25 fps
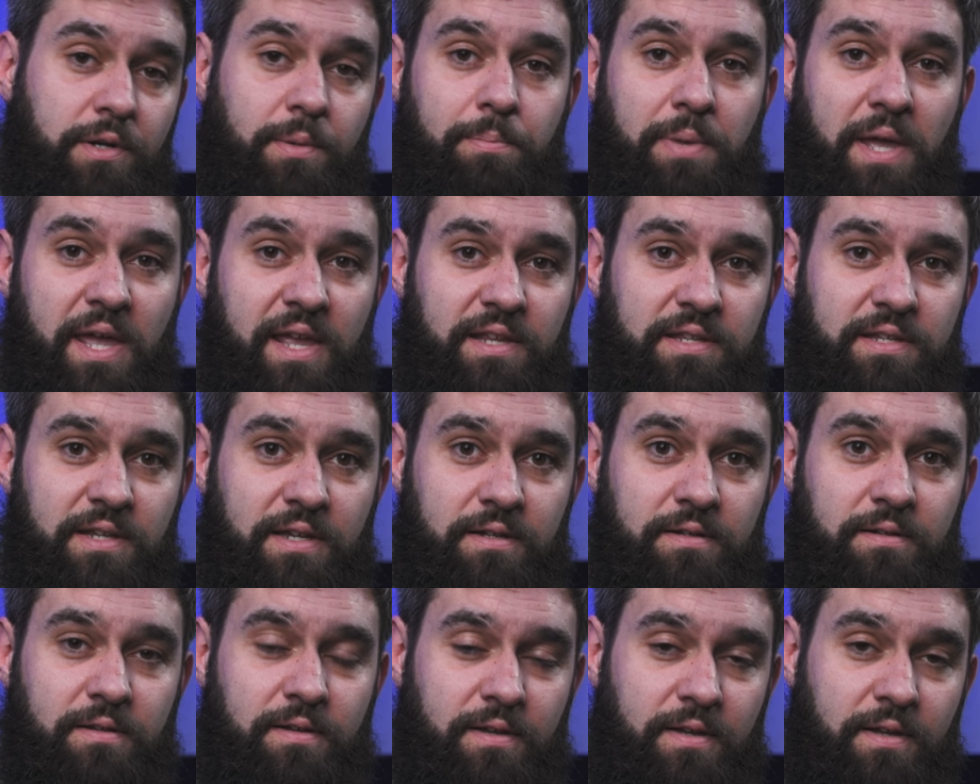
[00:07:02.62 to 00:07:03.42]
to painting.
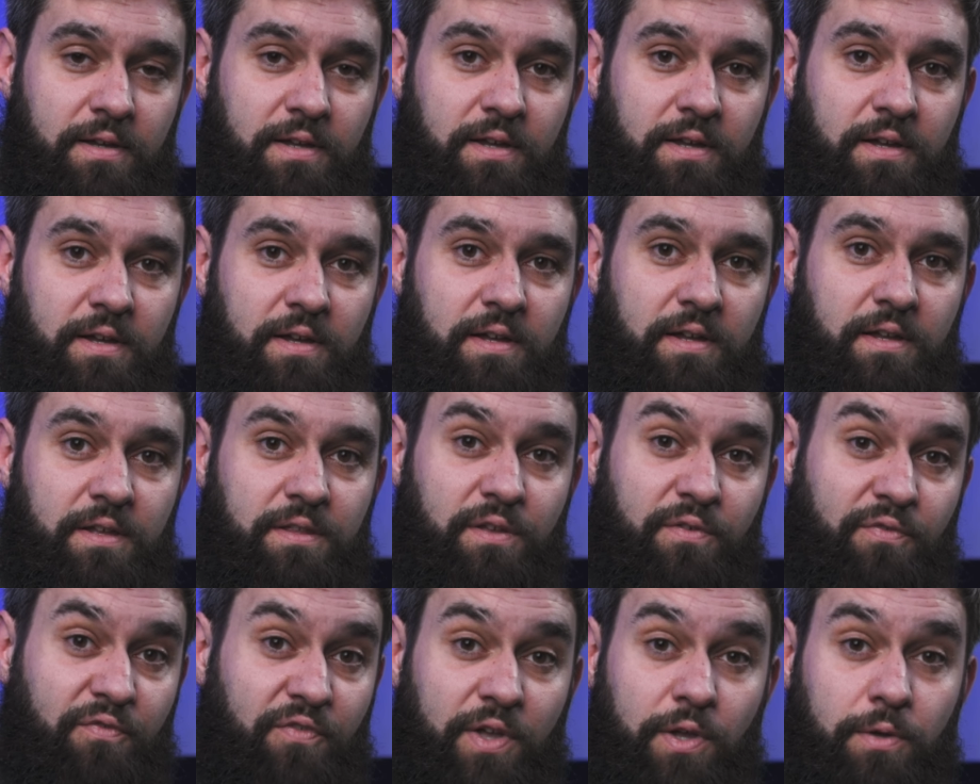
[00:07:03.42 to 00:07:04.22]

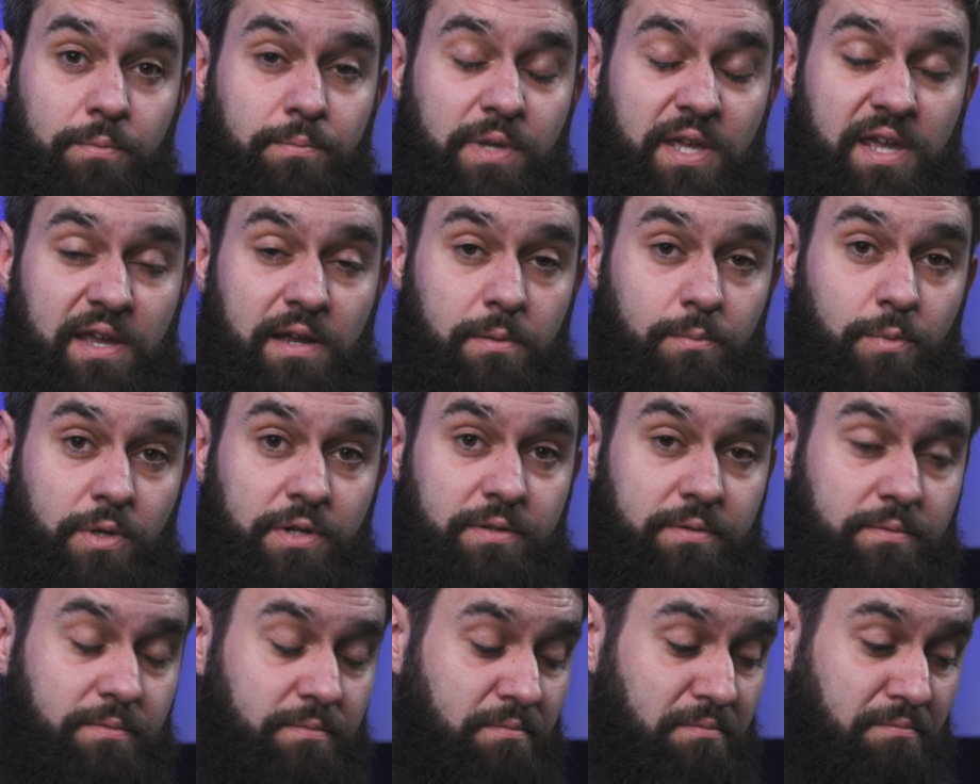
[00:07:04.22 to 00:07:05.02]
The film camera
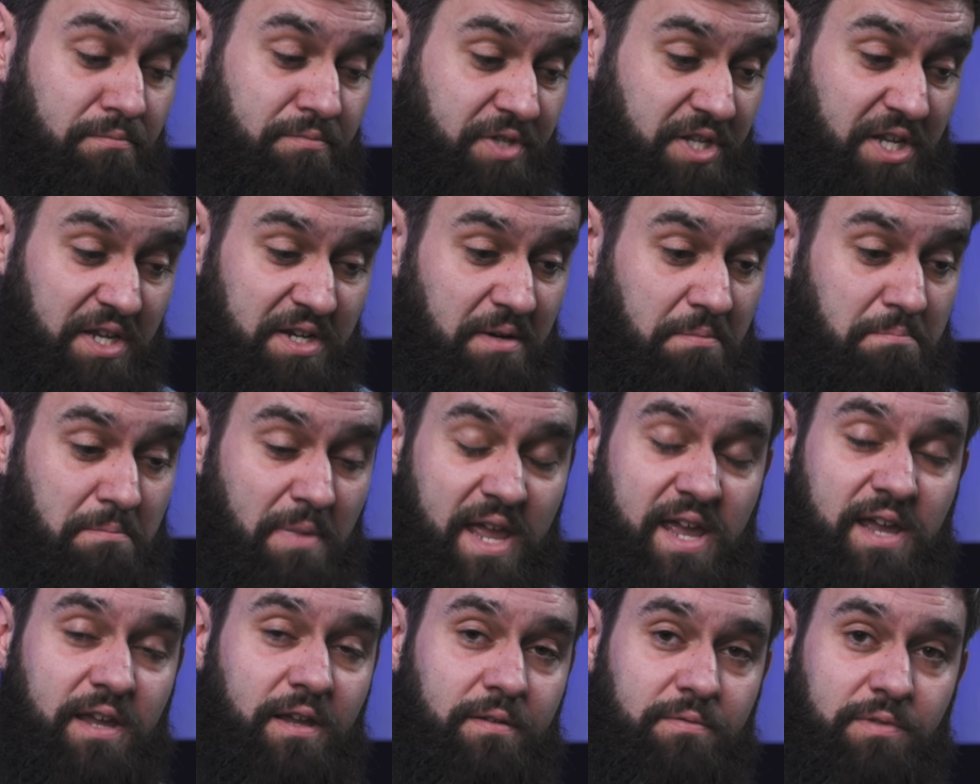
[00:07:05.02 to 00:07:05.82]
didn't
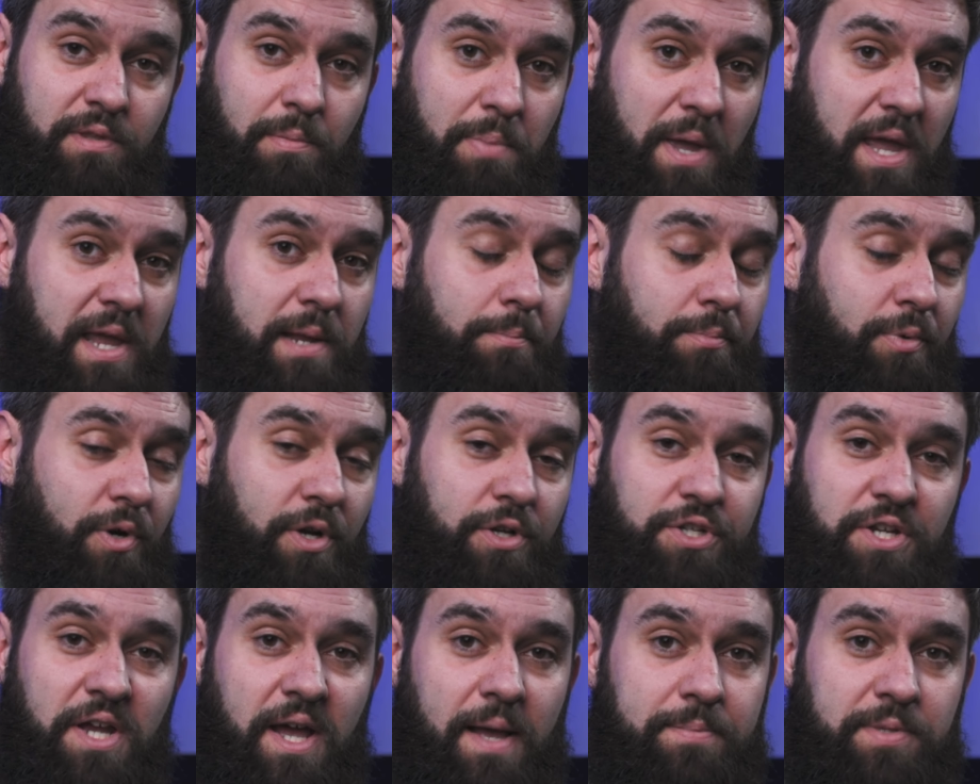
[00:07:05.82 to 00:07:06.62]
make the
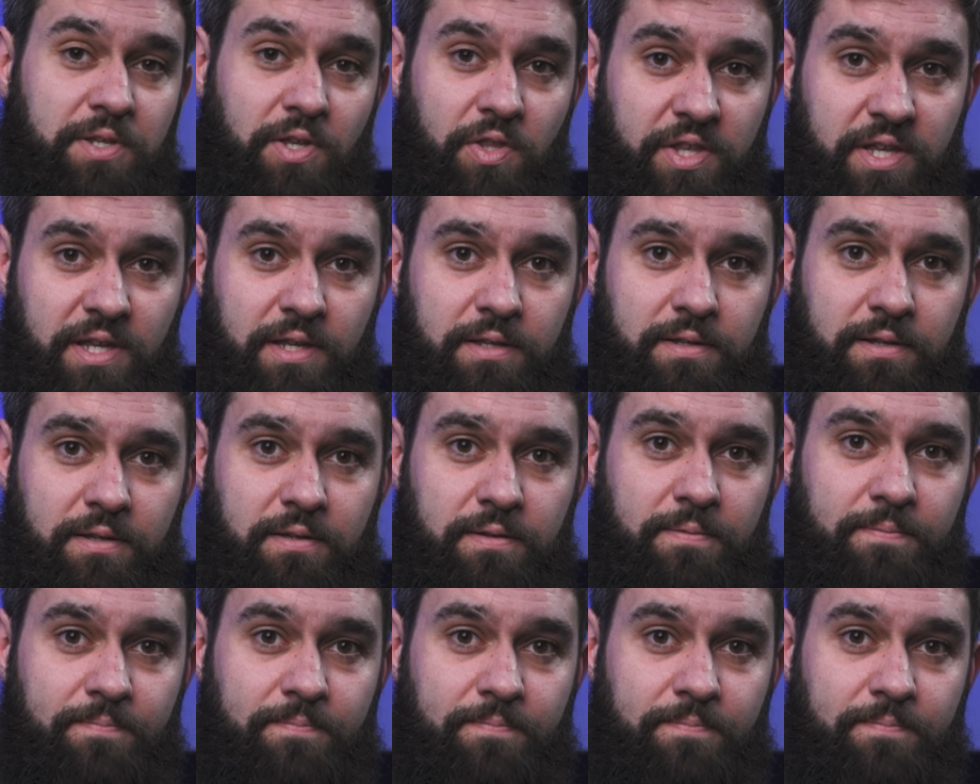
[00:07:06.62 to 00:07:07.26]
paintbrush obsolete.